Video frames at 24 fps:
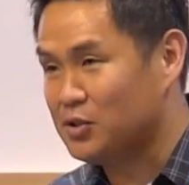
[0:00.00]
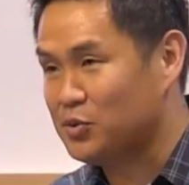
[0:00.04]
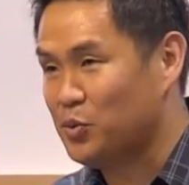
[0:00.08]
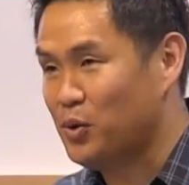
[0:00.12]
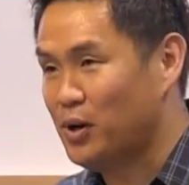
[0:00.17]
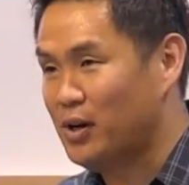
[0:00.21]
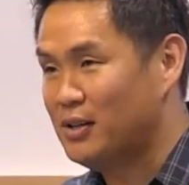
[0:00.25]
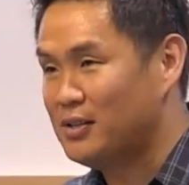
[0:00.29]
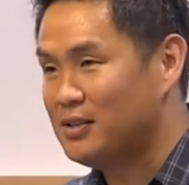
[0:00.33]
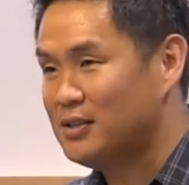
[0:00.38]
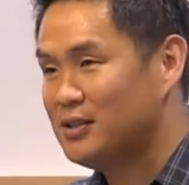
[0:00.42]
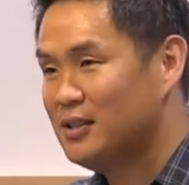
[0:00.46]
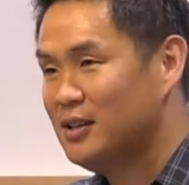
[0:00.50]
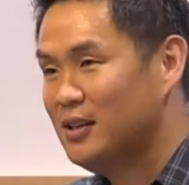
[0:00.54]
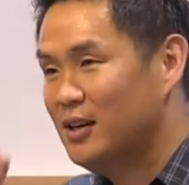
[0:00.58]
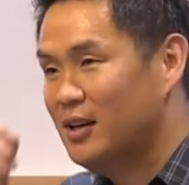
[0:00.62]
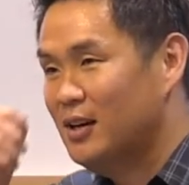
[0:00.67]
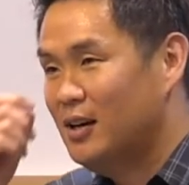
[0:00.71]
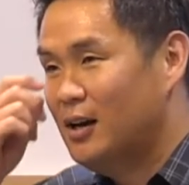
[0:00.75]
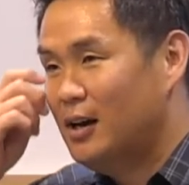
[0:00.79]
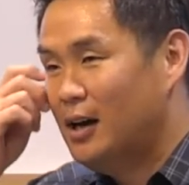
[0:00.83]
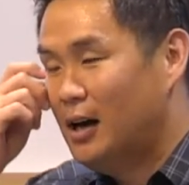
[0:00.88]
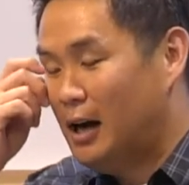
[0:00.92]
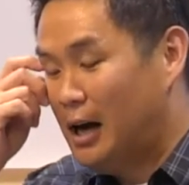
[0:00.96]
was.
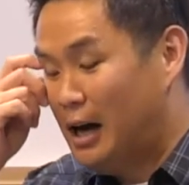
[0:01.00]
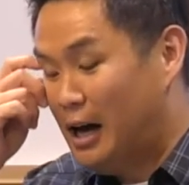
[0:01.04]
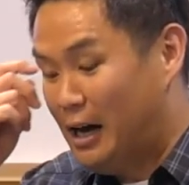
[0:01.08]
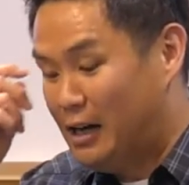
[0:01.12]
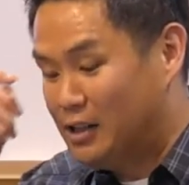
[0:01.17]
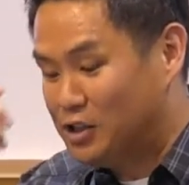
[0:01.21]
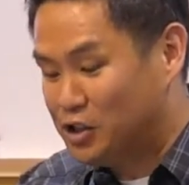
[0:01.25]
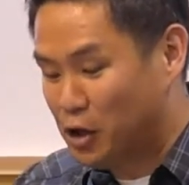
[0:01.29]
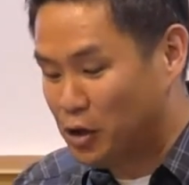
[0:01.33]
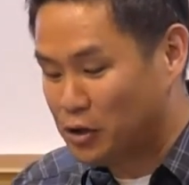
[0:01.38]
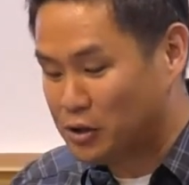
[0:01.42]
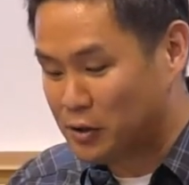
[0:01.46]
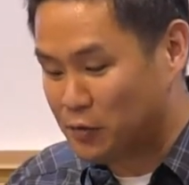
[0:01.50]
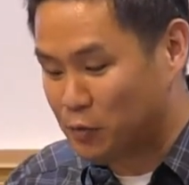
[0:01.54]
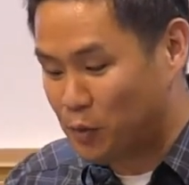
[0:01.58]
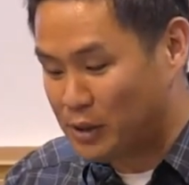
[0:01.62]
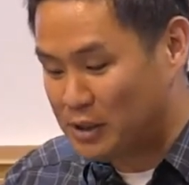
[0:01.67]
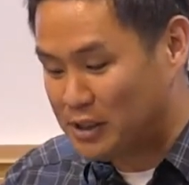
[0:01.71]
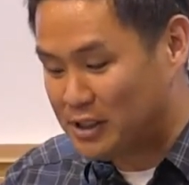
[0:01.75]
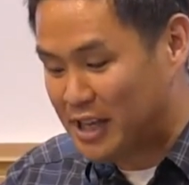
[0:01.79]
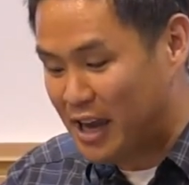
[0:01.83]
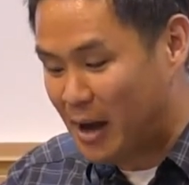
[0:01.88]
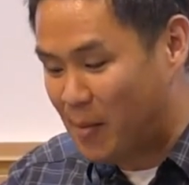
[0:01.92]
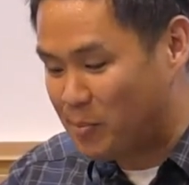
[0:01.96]
Uh, Joseph was
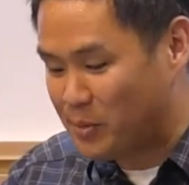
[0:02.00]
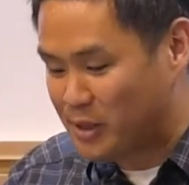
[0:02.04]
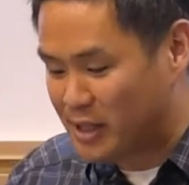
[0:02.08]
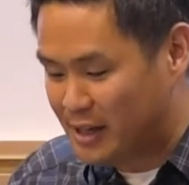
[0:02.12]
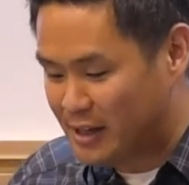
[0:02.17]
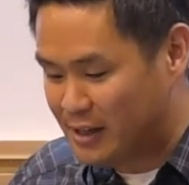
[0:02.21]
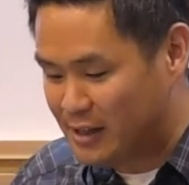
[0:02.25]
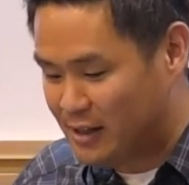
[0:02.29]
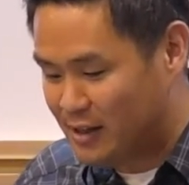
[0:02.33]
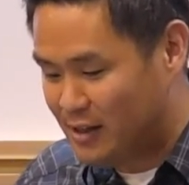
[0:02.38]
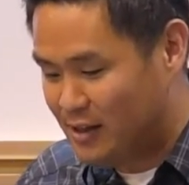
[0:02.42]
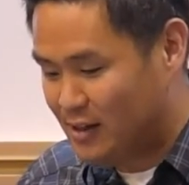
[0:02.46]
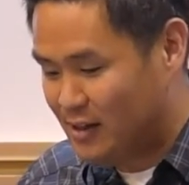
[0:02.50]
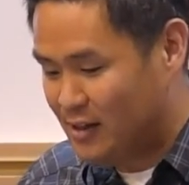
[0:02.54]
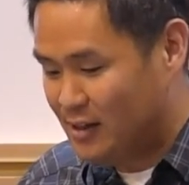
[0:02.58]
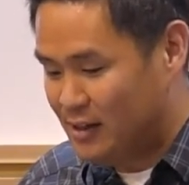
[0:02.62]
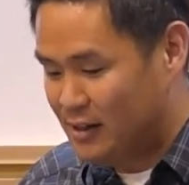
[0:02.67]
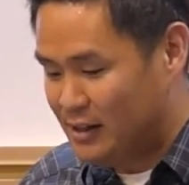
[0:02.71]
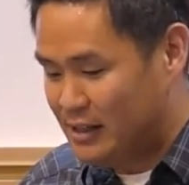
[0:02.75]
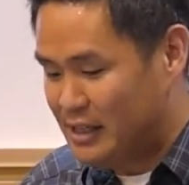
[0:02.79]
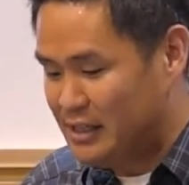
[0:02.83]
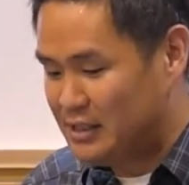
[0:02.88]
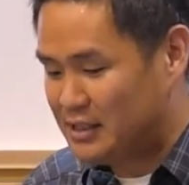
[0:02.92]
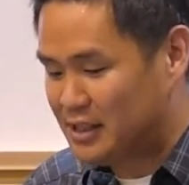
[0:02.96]
tempted.
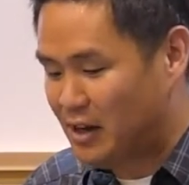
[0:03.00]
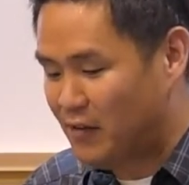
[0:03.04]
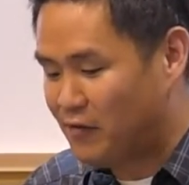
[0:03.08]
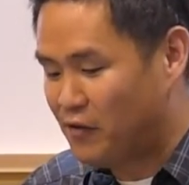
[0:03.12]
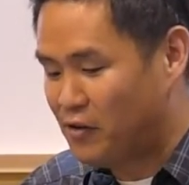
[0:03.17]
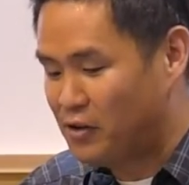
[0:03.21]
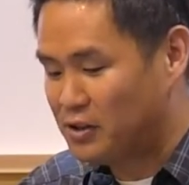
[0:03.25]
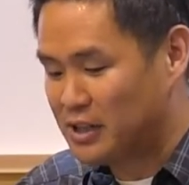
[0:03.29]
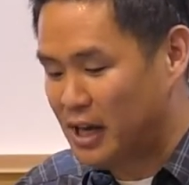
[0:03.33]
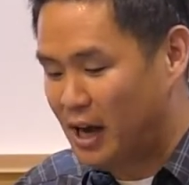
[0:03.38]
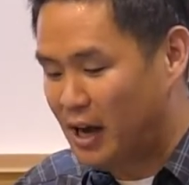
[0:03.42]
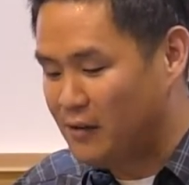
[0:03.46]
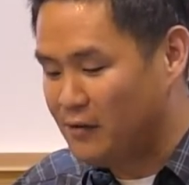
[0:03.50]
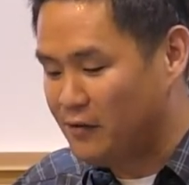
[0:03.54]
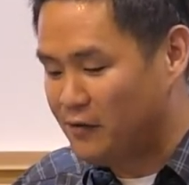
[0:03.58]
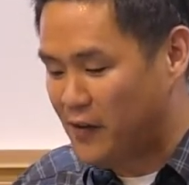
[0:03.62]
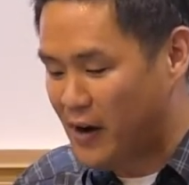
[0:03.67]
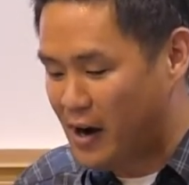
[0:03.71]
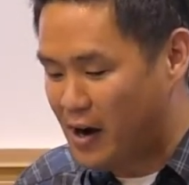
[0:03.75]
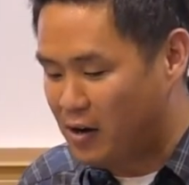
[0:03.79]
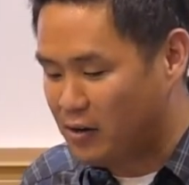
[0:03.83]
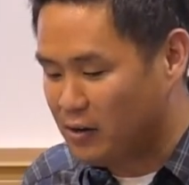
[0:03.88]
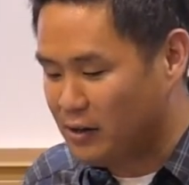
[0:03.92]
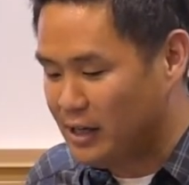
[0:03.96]
He suffers
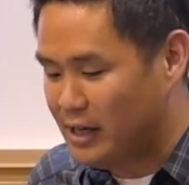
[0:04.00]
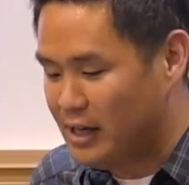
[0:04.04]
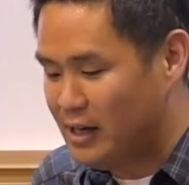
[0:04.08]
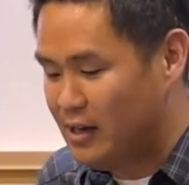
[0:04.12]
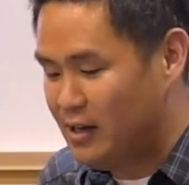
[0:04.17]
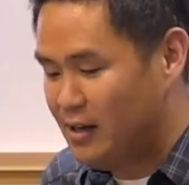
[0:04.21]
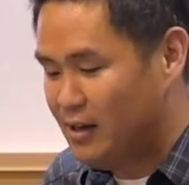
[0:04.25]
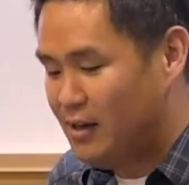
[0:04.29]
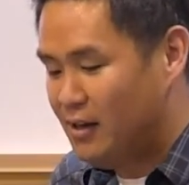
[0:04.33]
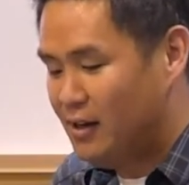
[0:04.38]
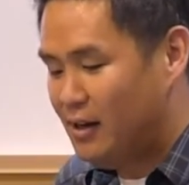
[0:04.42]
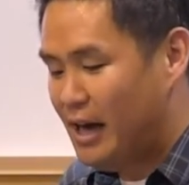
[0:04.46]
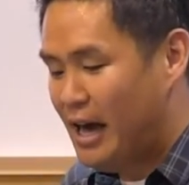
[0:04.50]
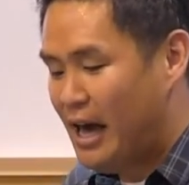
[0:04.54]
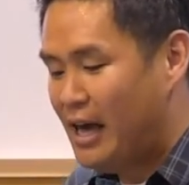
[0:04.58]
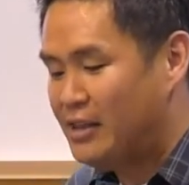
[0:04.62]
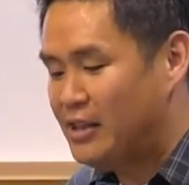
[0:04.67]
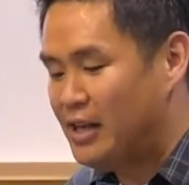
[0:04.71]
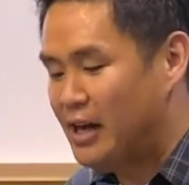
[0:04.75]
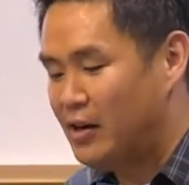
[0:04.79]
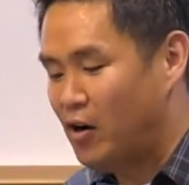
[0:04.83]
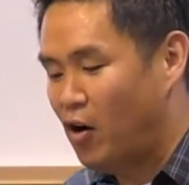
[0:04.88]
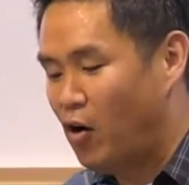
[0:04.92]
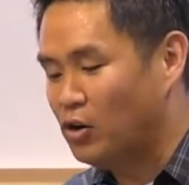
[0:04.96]
unfairly and
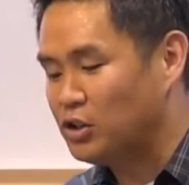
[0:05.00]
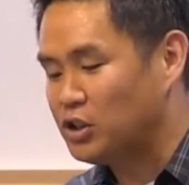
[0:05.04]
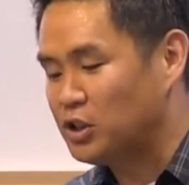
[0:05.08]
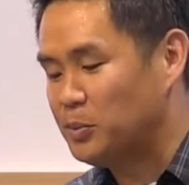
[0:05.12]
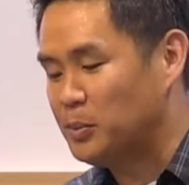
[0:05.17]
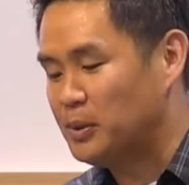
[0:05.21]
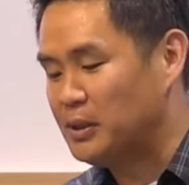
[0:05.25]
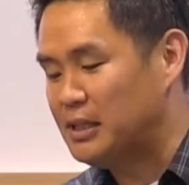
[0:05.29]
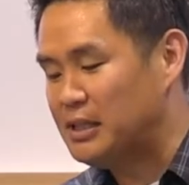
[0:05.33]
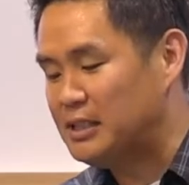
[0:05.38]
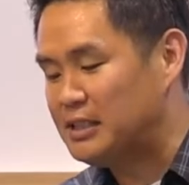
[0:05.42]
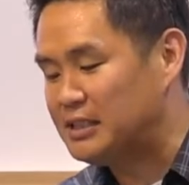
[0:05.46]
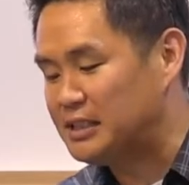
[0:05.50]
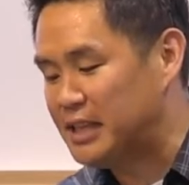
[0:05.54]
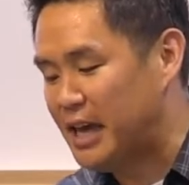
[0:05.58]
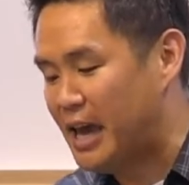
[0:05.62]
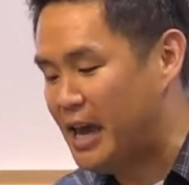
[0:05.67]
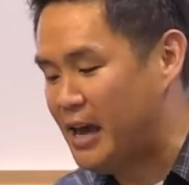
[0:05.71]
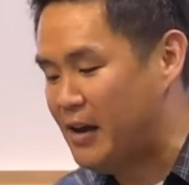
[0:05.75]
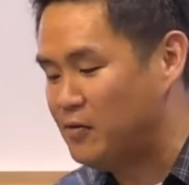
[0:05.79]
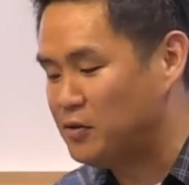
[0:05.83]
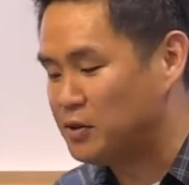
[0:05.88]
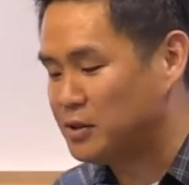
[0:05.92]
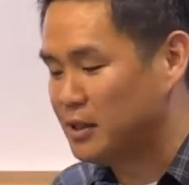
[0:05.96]
then ultimately
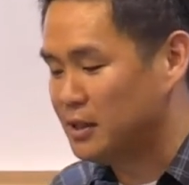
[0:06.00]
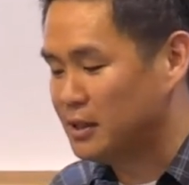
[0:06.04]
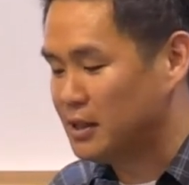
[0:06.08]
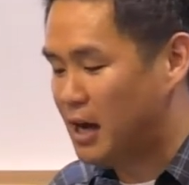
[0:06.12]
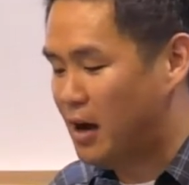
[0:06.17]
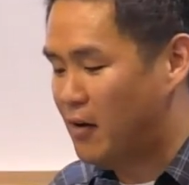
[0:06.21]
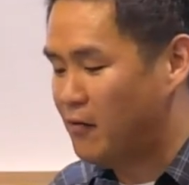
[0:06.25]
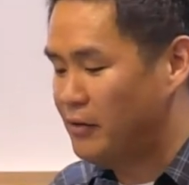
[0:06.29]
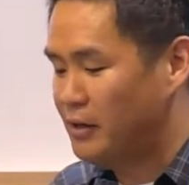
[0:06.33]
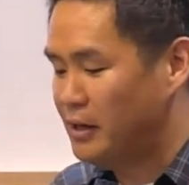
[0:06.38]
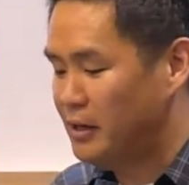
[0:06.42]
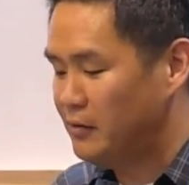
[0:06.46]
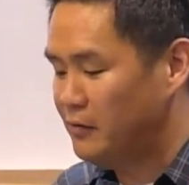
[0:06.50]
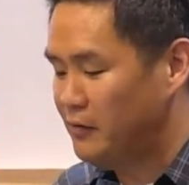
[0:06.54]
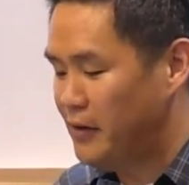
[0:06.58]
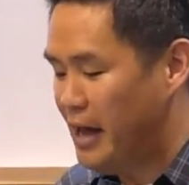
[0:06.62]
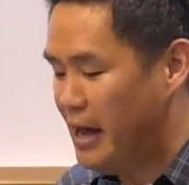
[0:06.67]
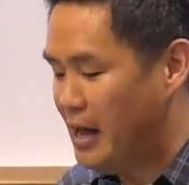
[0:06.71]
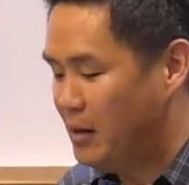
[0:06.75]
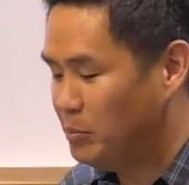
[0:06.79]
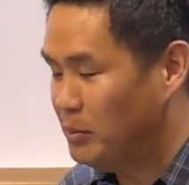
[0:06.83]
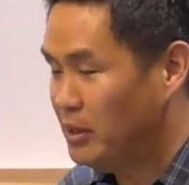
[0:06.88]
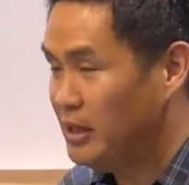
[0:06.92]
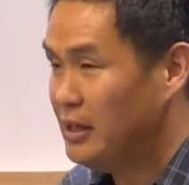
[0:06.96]
saves the covenant
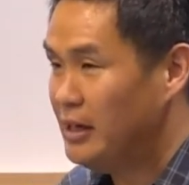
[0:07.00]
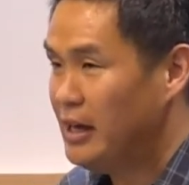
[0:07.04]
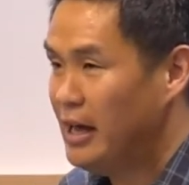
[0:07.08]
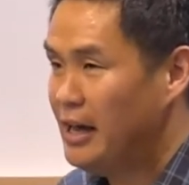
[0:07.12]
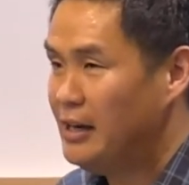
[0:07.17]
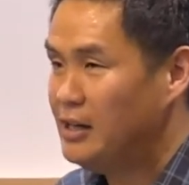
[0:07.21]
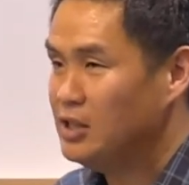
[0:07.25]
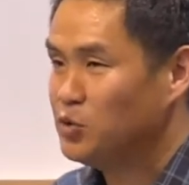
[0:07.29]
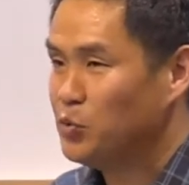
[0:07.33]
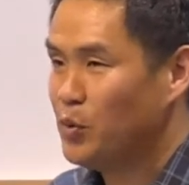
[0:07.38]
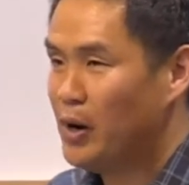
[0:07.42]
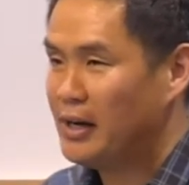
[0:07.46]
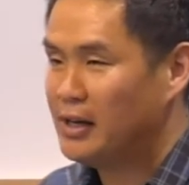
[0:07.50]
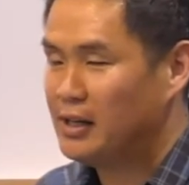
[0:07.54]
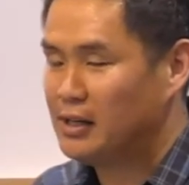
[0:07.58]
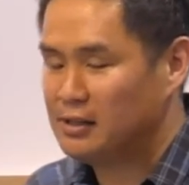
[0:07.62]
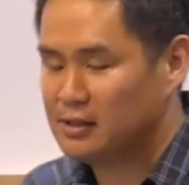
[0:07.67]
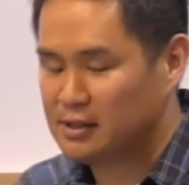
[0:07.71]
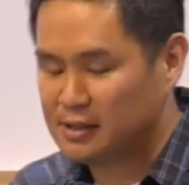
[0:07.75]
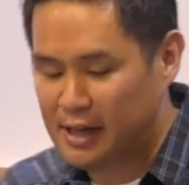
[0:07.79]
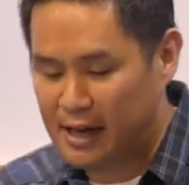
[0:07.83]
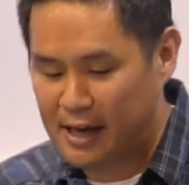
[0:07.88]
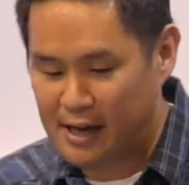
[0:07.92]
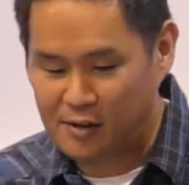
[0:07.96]
family and is
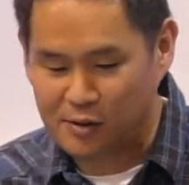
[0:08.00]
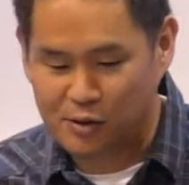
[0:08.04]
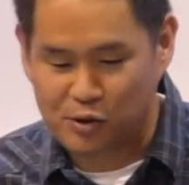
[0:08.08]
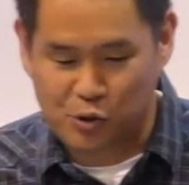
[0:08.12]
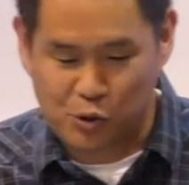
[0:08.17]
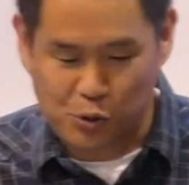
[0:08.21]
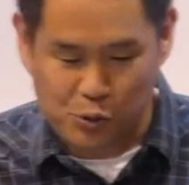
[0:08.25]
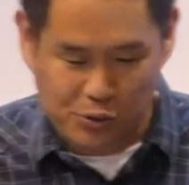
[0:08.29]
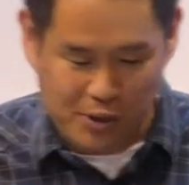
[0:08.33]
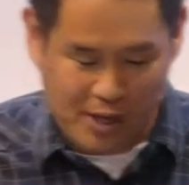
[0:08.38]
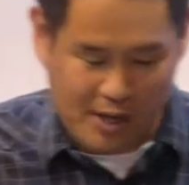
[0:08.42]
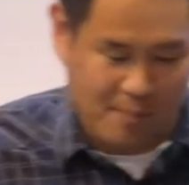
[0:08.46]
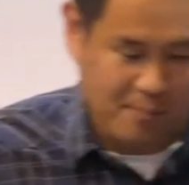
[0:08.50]
reconciled to them.